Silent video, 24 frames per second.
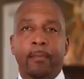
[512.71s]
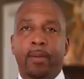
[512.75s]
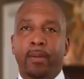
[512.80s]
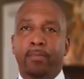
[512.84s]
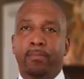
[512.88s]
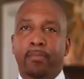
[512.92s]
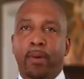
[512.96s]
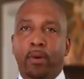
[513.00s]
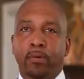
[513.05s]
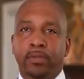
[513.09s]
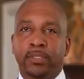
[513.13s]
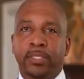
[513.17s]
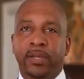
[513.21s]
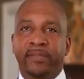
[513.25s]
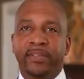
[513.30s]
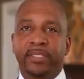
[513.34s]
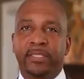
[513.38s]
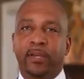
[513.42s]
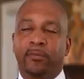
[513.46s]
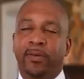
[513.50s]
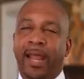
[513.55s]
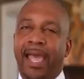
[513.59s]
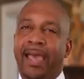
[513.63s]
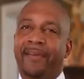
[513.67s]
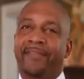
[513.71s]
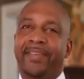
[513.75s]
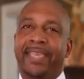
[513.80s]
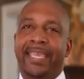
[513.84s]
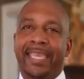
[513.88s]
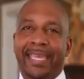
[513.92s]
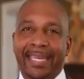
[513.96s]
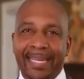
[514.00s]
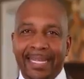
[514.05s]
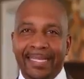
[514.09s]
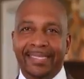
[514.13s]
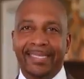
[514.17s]
but most of us don't have
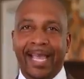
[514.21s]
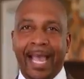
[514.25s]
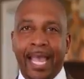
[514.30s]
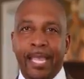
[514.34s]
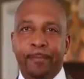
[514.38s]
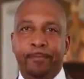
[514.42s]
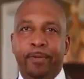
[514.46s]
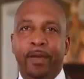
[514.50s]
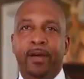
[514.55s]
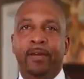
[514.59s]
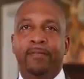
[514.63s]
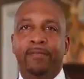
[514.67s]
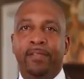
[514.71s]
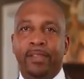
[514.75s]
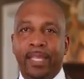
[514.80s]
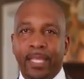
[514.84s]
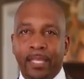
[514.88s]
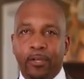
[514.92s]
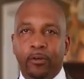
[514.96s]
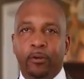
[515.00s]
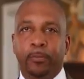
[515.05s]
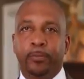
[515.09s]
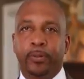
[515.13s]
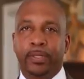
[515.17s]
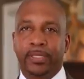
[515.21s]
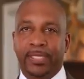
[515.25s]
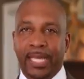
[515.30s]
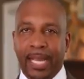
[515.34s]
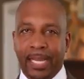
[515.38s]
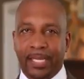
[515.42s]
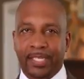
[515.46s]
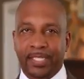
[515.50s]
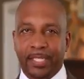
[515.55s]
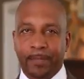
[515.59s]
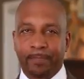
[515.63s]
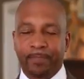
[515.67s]
any type of legal
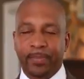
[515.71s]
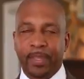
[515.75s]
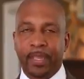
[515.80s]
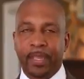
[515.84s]
protection.